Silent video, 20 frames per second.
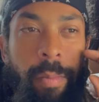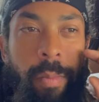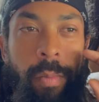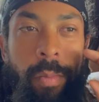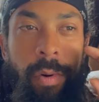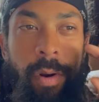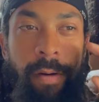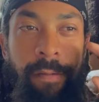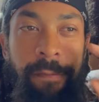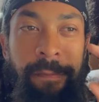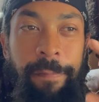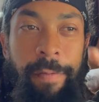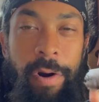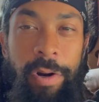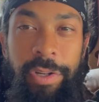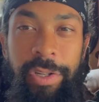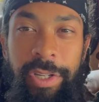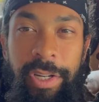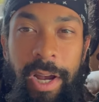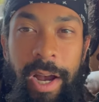Our
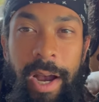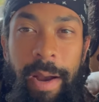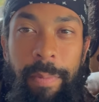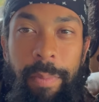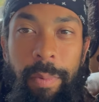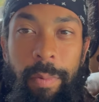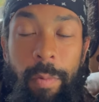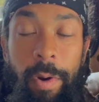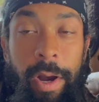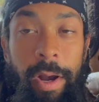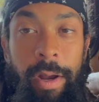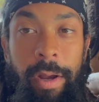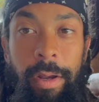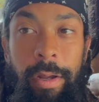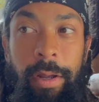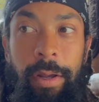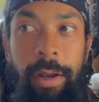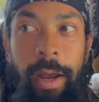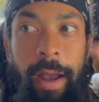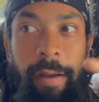first stop, well,
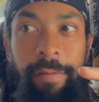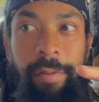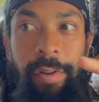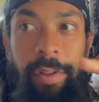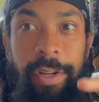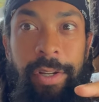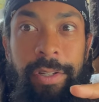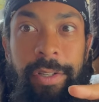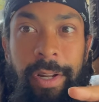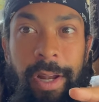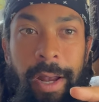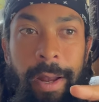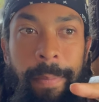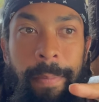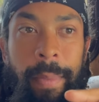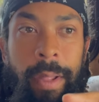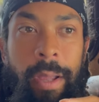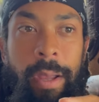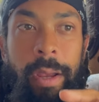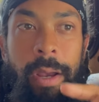after this stop,
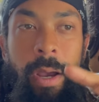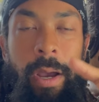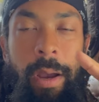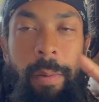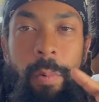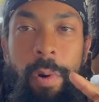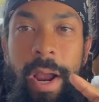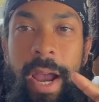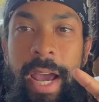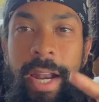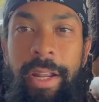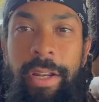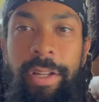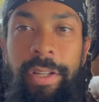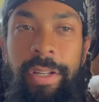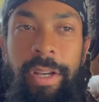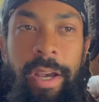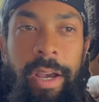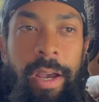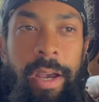we're heading
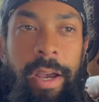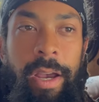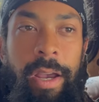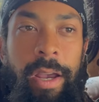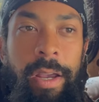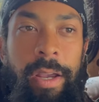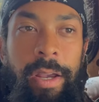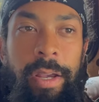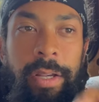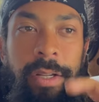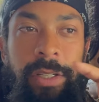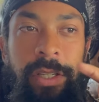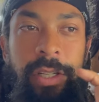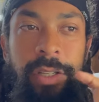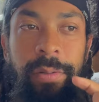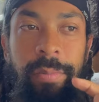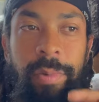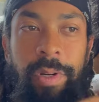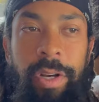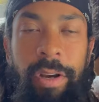to see
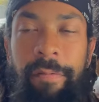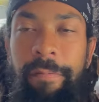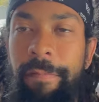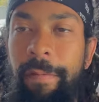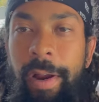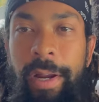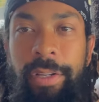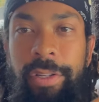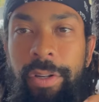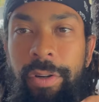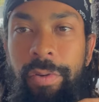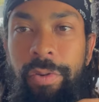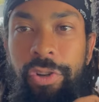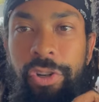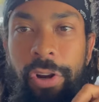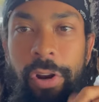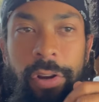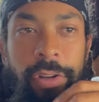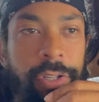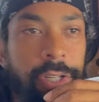some good friends in New
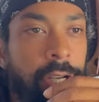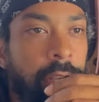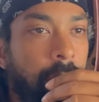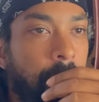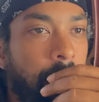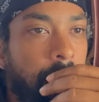Jersey